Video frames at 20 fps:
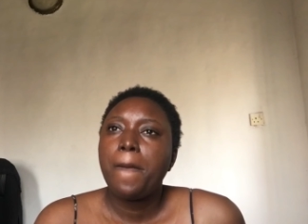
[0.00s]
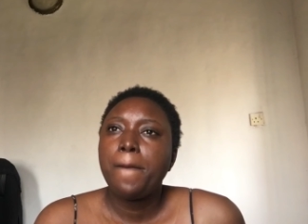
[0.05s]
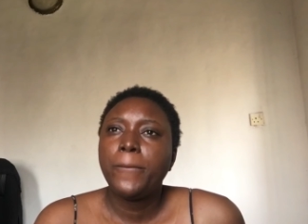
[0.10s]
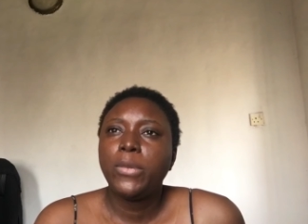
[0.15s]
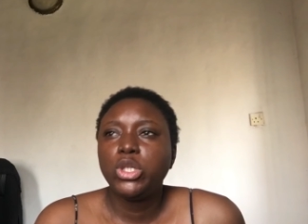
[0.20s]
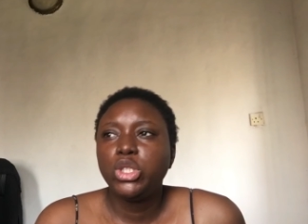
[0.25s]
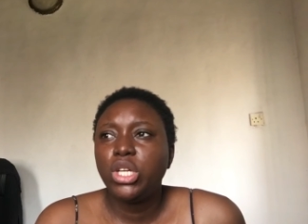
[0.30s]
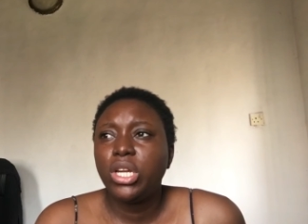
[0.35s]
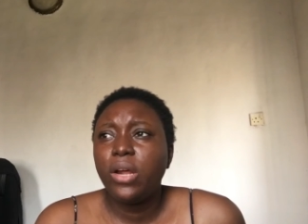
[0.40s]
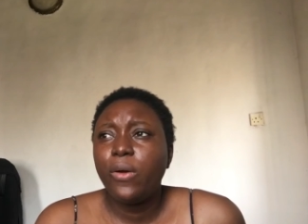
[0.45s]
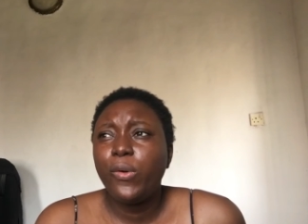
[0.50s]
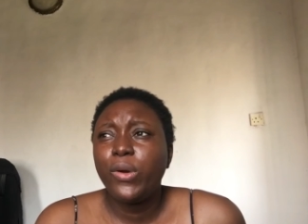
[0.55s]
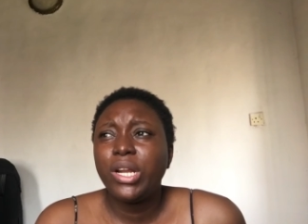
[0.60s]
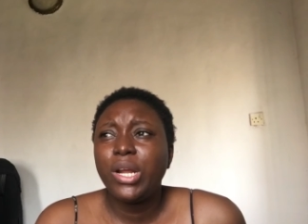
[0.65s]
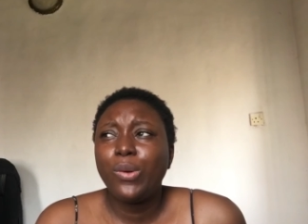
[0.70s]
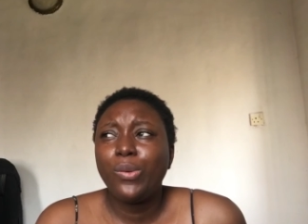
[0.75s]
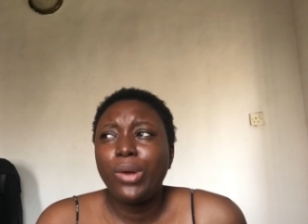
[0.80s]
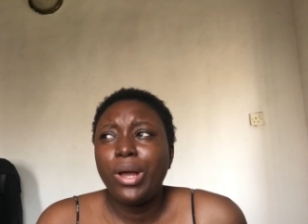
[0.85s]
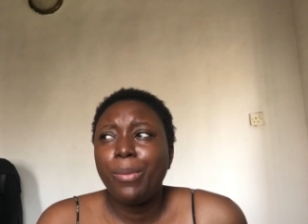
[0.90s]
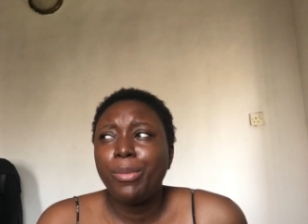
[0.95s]
but the other one
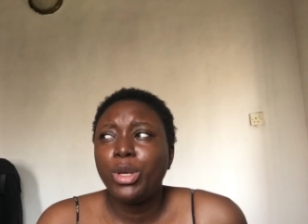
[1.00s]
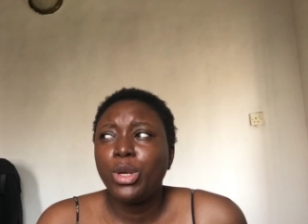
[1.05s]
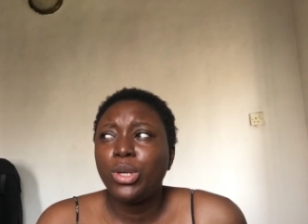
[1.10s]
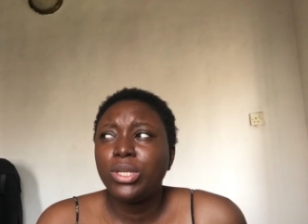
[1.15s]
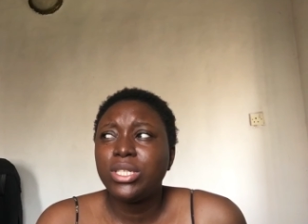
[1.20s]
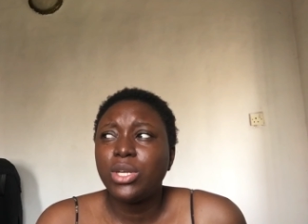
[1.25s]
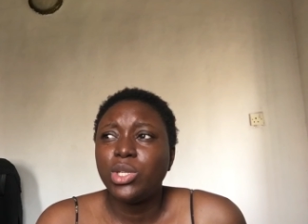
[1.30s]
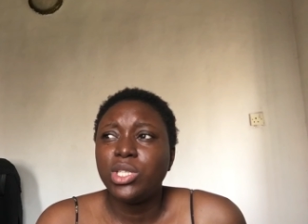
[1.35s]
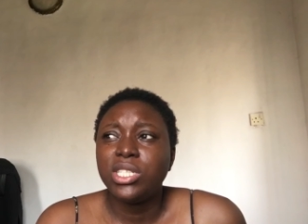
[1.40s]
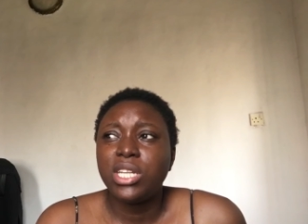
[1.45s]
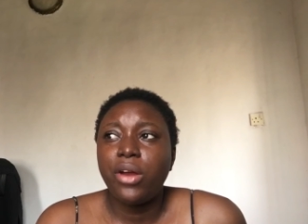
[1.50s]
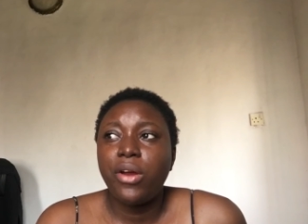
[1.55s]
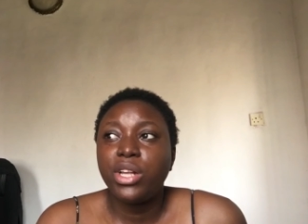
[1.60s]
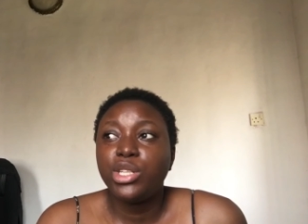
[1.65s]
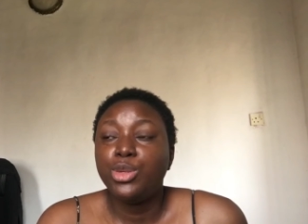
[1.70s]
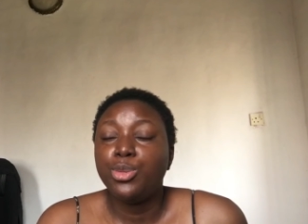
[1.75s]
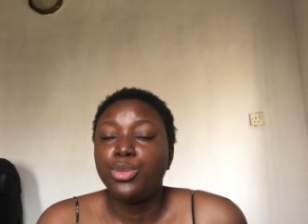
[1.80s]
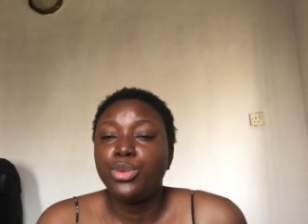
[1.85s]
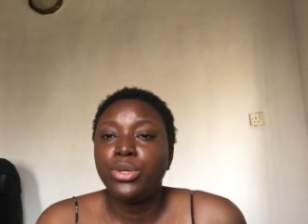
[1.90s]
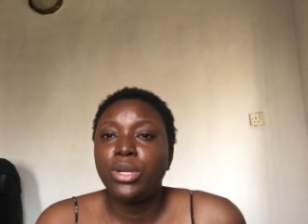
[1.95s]
I, uh, because i was
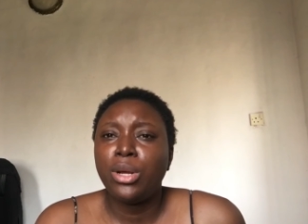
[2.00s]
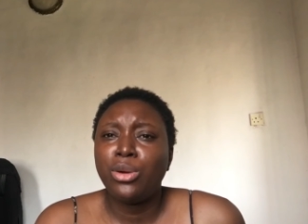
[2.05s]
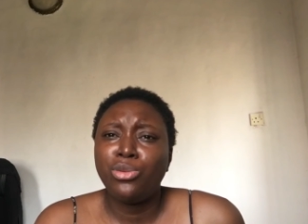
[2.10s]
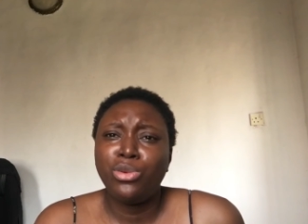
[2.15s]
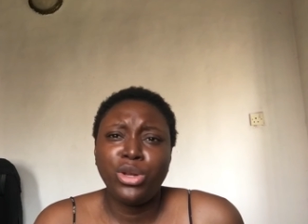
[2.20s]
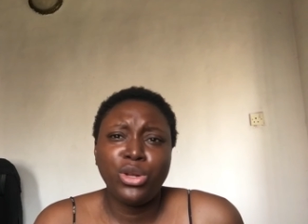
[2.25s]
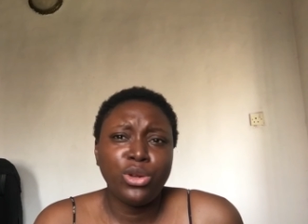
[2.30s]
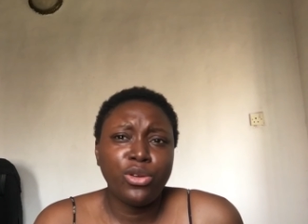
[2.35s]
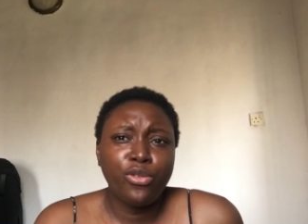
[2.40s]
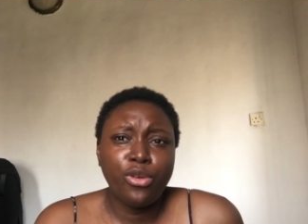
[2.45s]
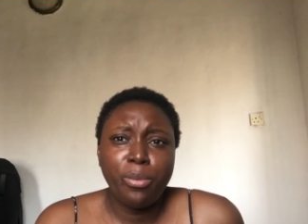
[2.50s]
directing people that were not